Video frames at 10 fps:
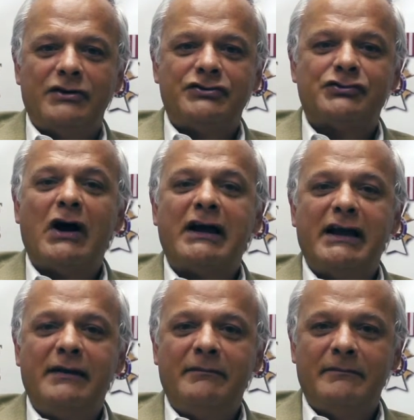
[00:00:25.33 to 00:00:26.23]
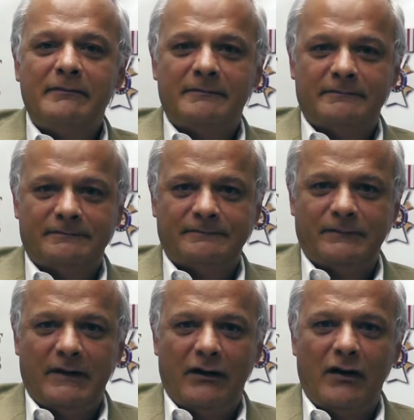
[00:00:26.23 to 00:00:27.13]
Trucking
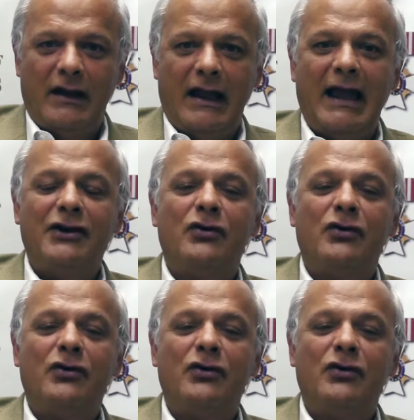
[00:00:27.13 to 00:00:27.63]
and